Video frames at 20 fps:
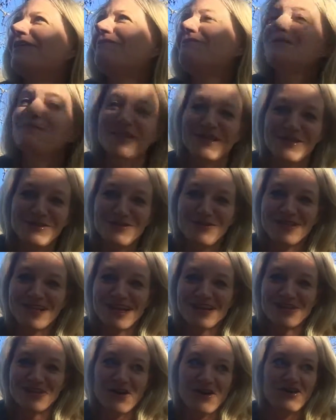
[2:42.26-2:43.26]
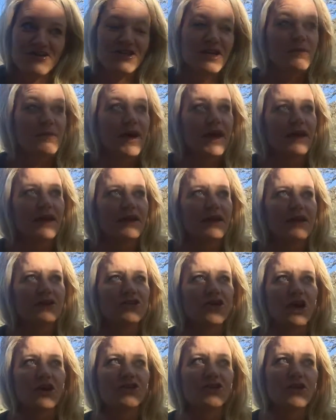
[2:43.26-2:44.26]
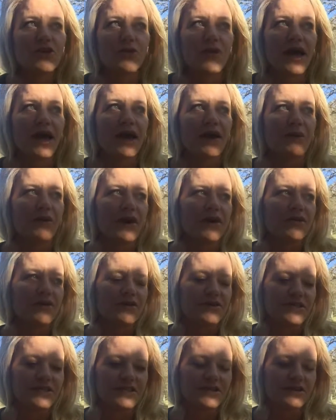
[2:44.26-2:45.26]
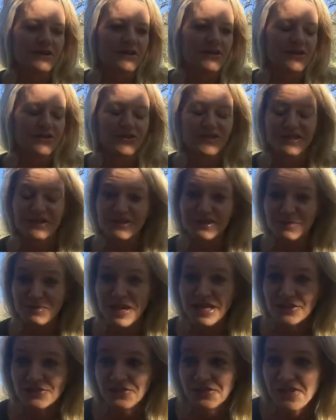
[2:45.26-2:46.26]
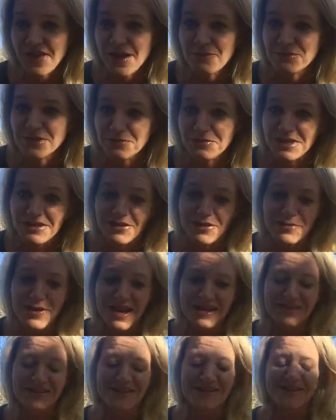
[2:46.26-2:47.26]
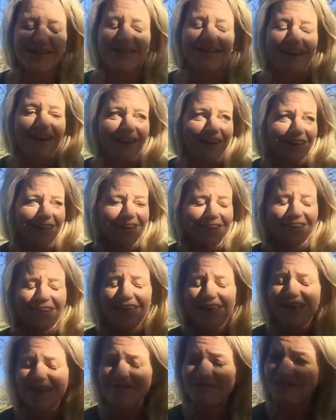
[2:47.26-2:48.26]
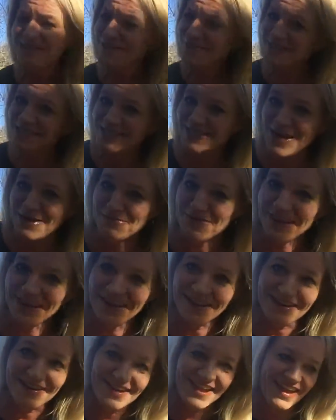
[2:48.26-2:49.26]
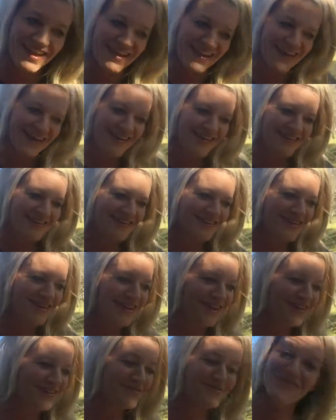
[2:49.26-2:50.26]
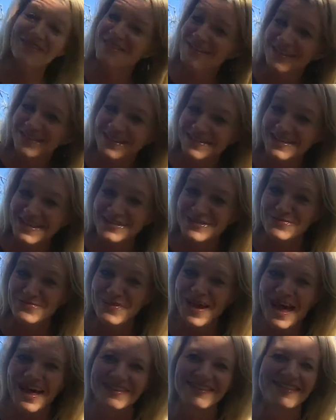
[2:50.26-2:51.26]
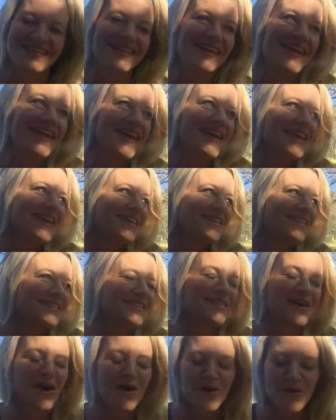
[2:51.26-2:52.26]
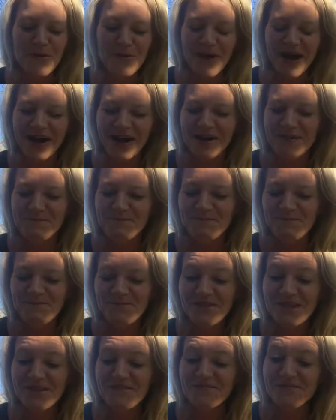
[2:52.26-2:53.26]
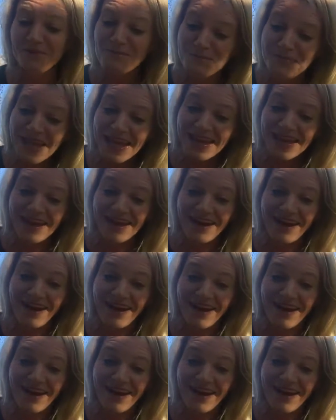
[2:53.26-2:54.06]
women that do take charge, but charge in a way where there's still space for them to be their masculine and for them to step in and do the thing that they do best. So for me,